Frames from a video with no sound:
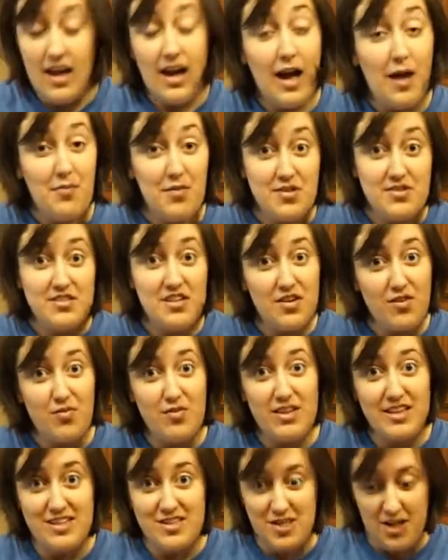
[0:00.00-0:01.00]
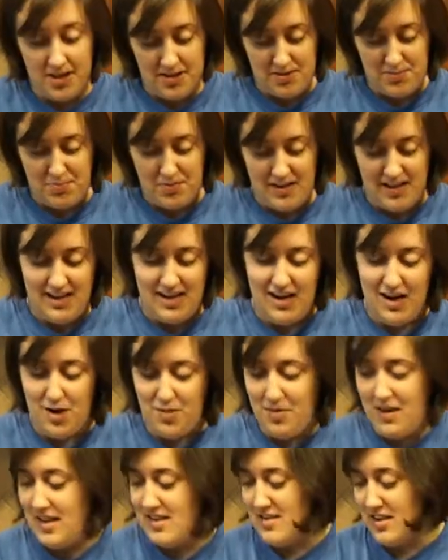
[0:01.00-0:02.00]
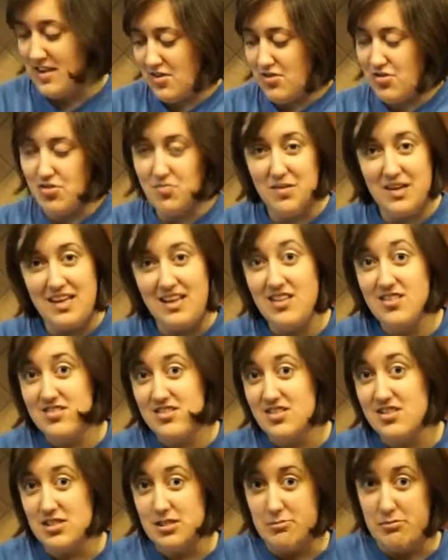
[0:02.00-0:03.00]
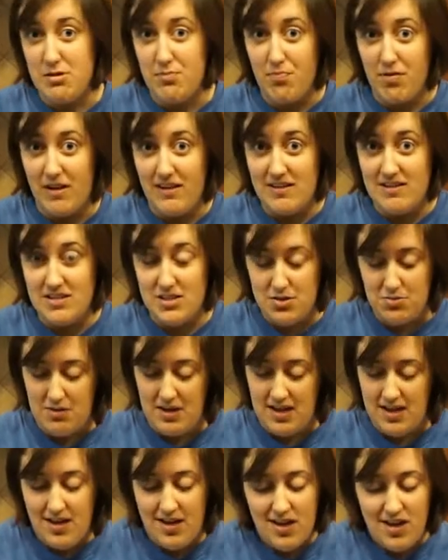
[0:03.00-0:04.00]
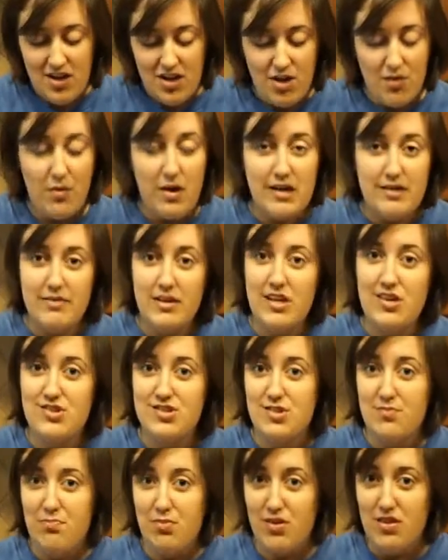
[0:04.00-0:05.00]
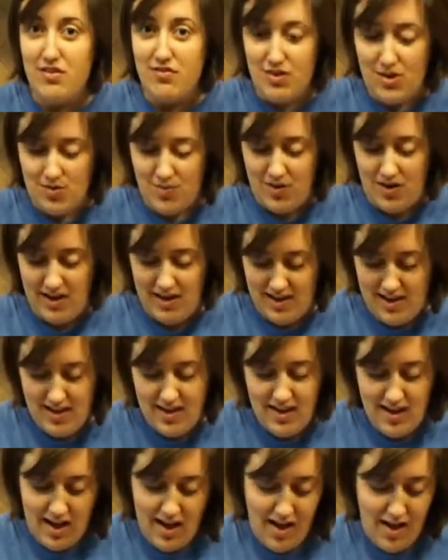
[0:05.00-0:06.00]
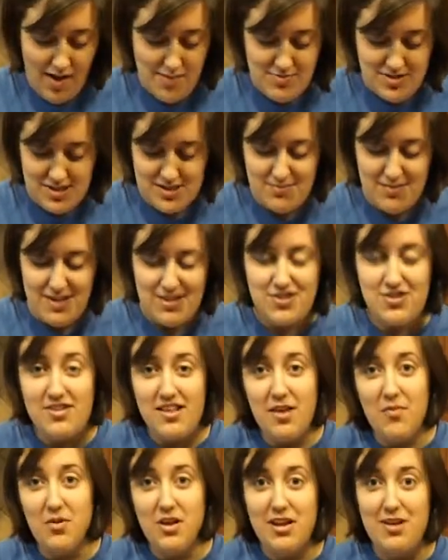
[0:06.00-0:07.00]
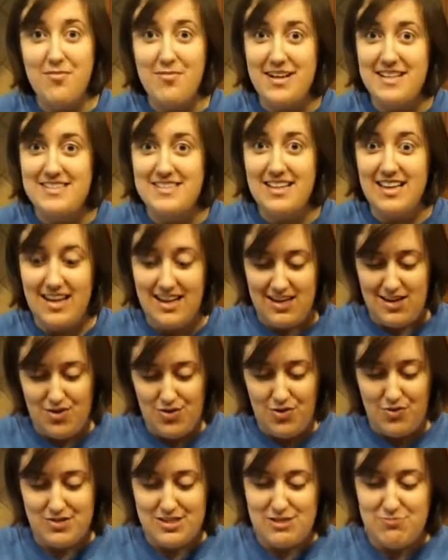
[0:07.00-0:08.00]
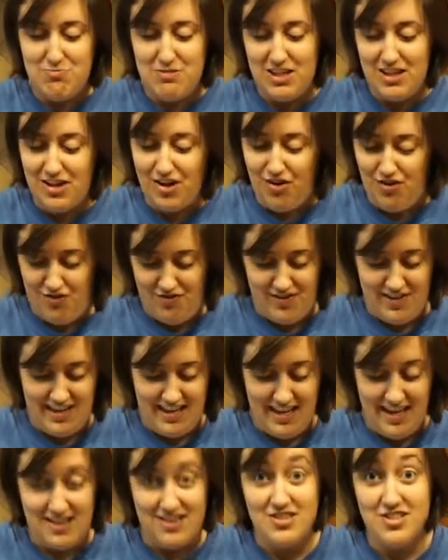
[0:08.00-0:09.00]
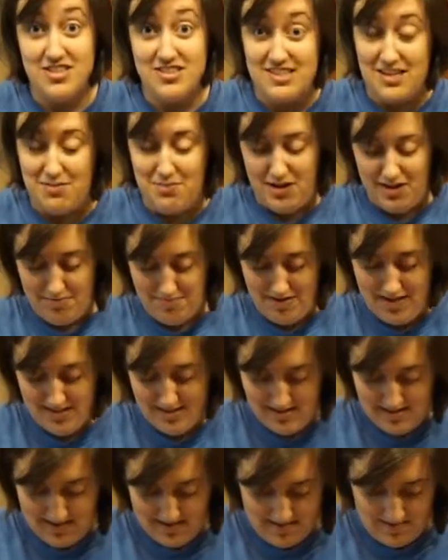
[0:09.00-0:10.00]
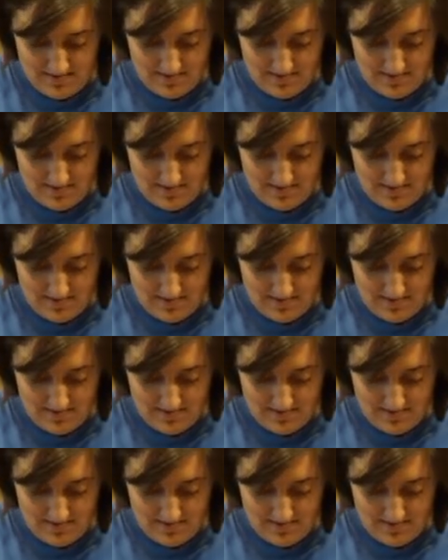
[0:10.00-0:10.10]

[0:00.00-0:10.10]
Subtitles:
I'm using a really shallow plate here because it'll be easier to dip the bread into it. You're welcome to use a bowl if you want. Just make sure that when you're mixing it, you don't spill and go over the edge because I'll make a mess.